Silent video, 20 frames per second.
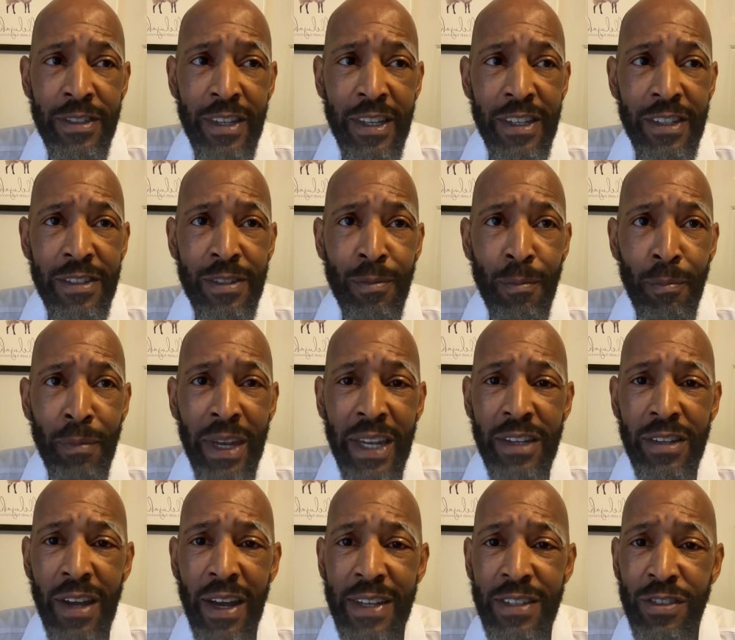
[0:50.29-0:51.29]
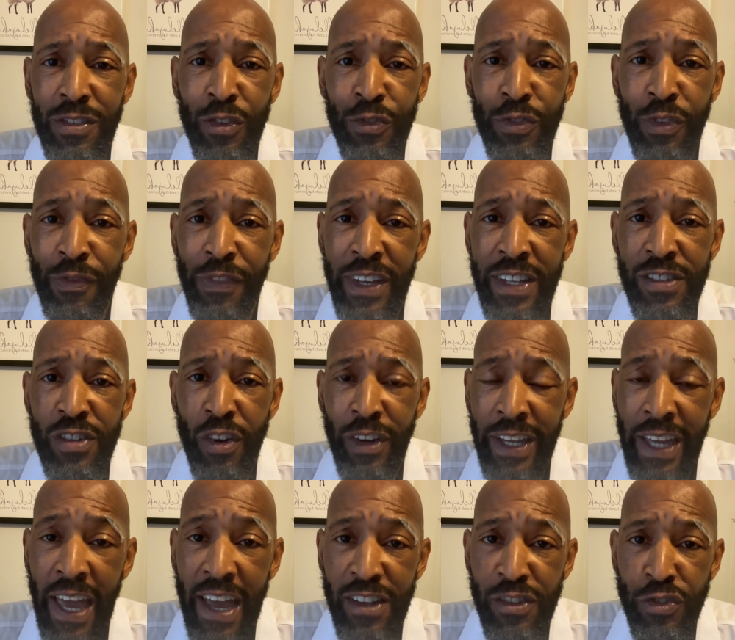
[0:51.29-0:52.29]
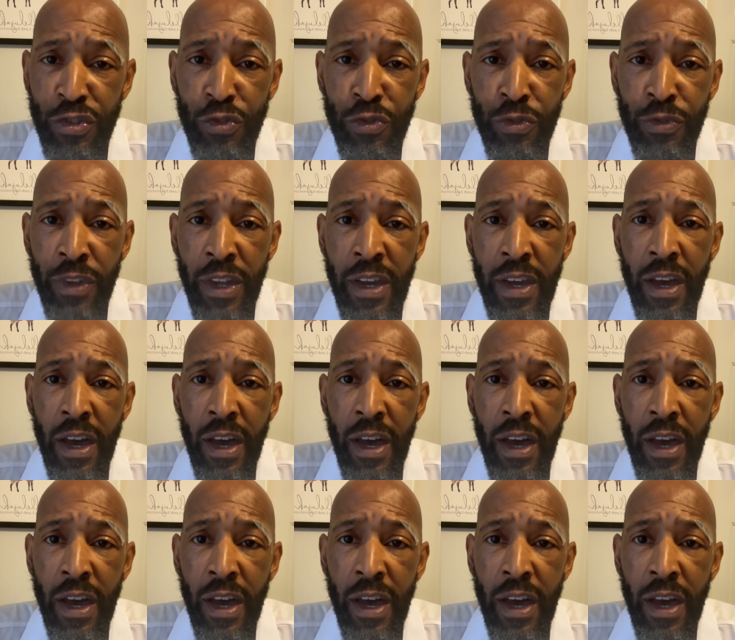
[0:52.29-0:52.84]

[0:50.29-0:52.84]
is many times those events are canceled,